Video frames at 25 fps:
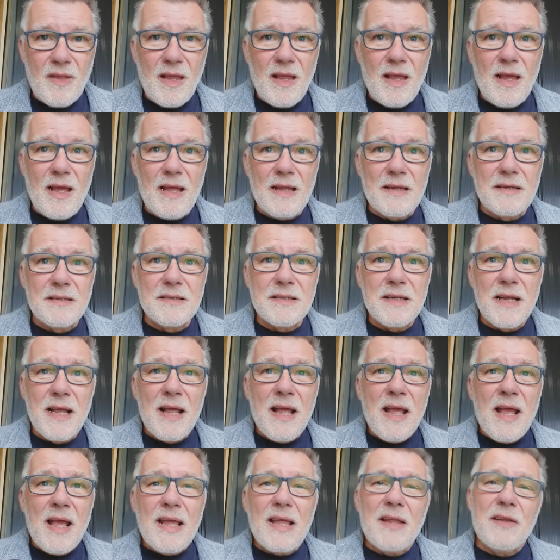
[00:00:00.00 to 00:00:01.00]
And
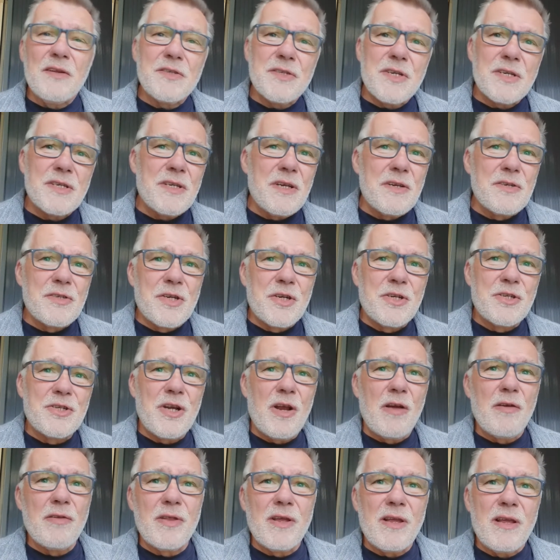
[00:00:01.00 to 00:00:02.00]
you know, it just goes to
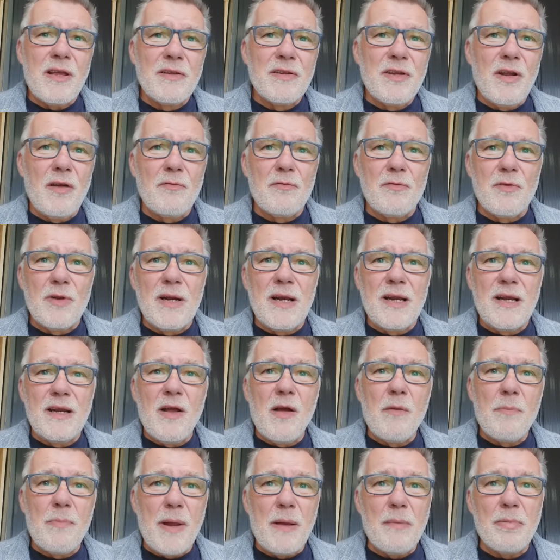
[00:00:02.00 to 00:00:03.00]
show that you don't really
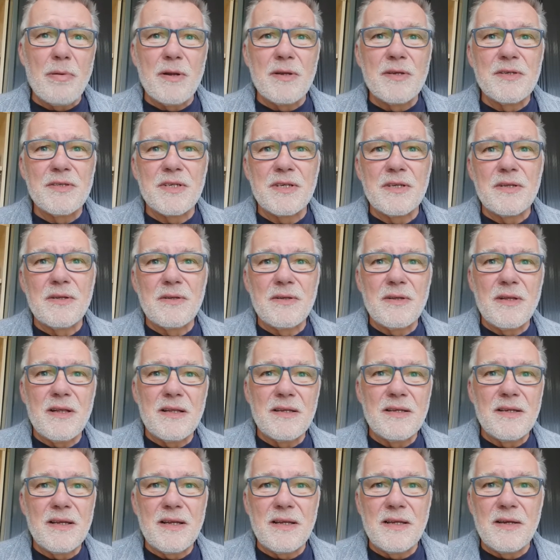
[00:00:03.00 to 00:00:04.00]
know people until,
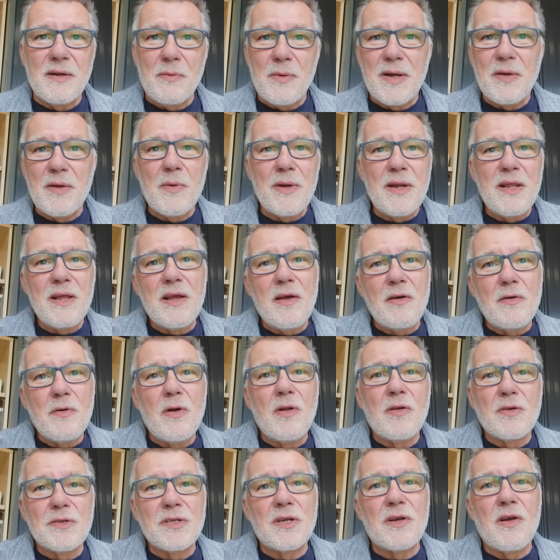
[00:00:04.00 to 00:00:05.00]
you know, when you go
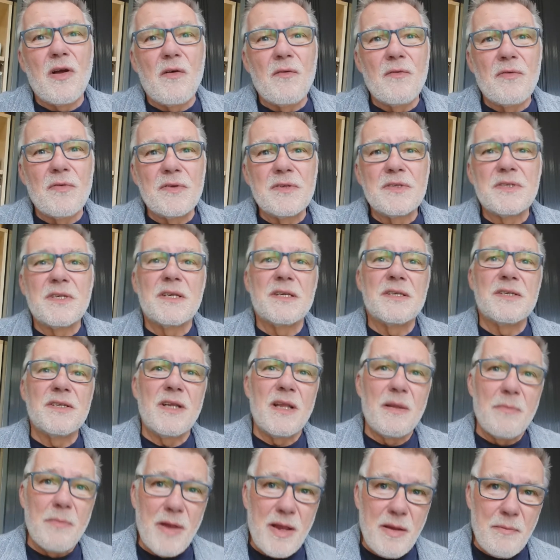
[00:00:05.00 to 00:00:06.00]
along to conferences
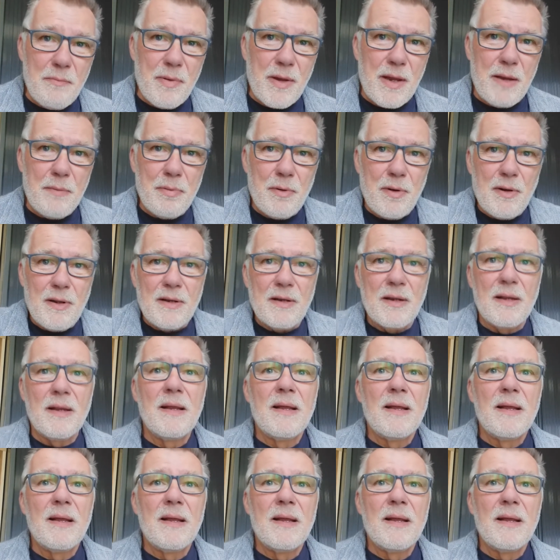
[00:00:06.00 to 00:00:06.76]
and you meet people and